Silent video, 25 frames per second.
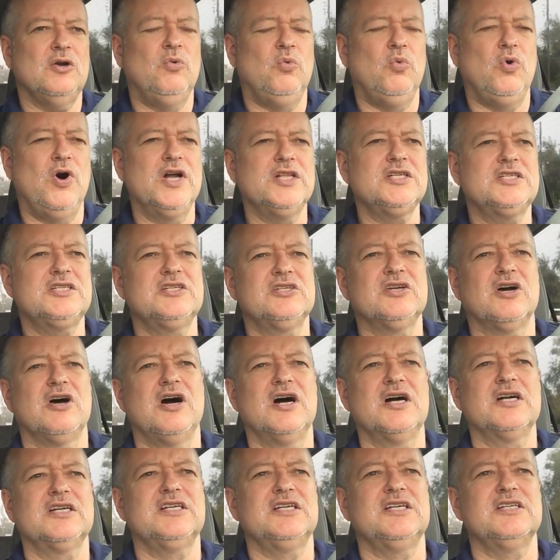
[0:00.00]
once a
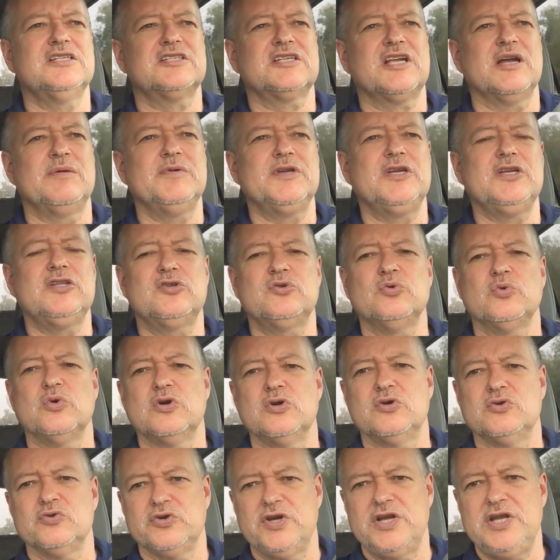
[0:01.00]
dog is coming into
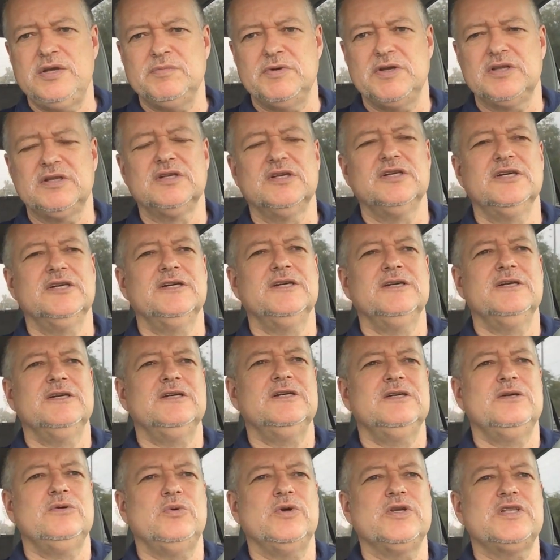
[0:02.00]
agreement
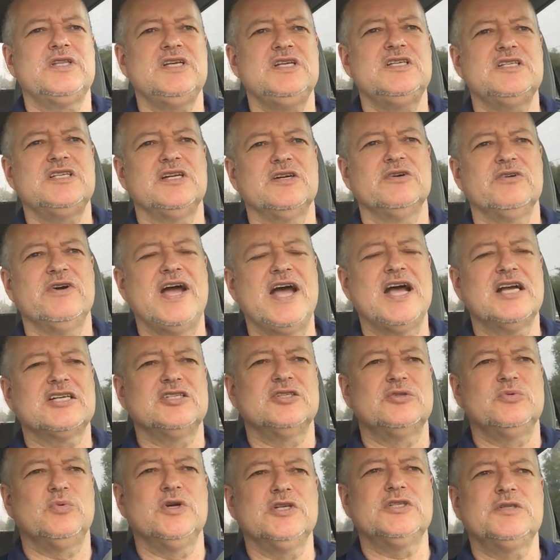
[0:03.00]
with these
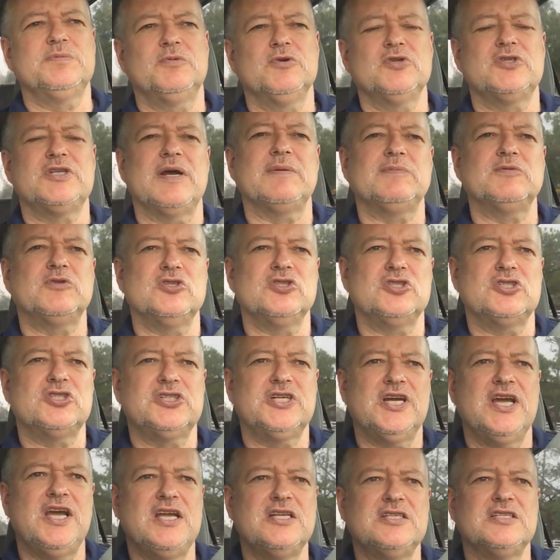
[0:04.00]
interactions, once the perceptions
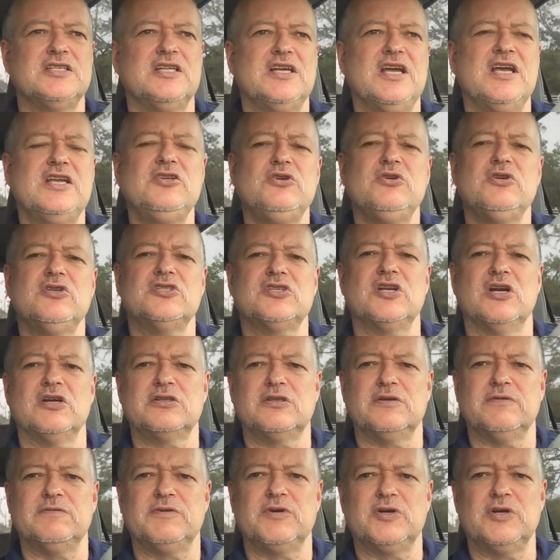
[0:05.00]
change, and then you can
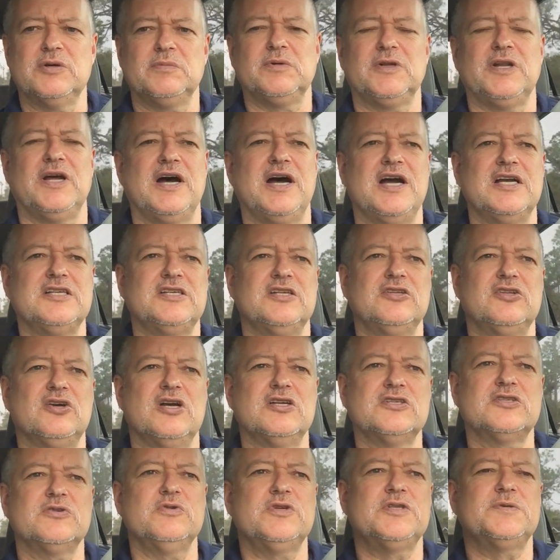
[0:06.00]
start to verbalize, and
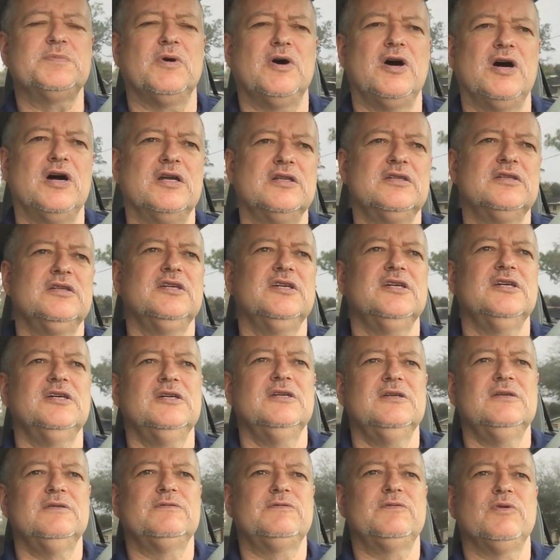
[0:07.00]
dogs can respond
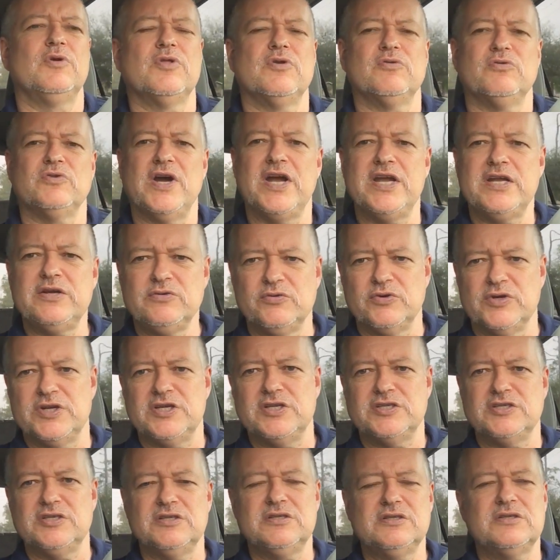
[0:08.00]
for the right
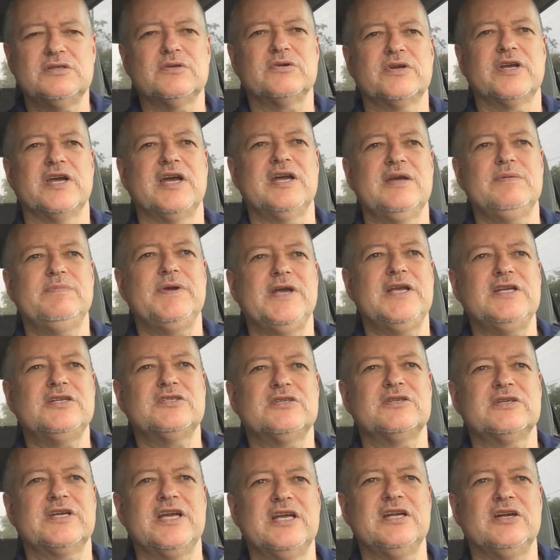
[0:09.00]
reasons, okay,
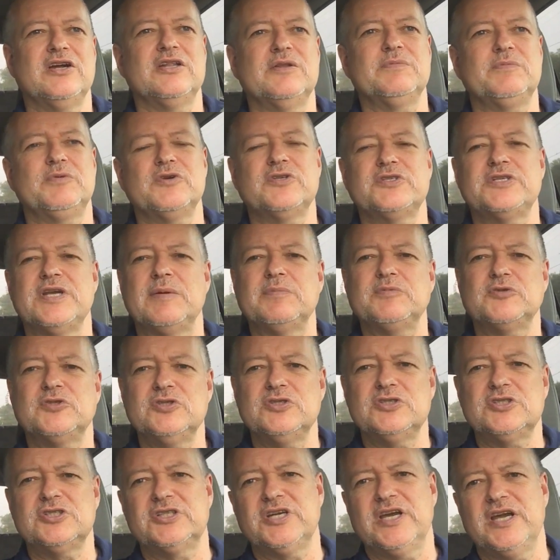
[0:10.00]
based again on the
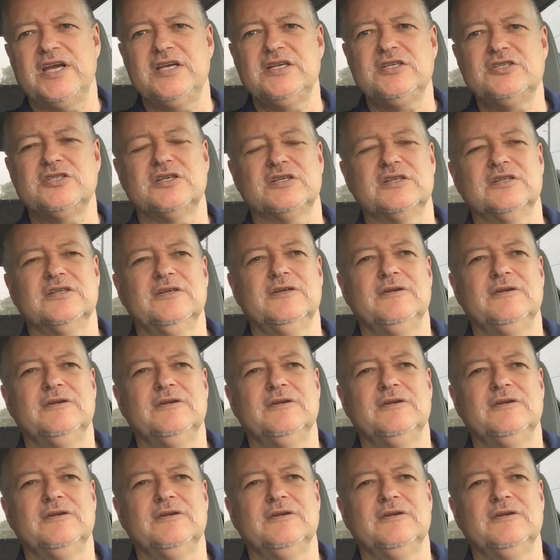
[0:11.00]
perceptions changing.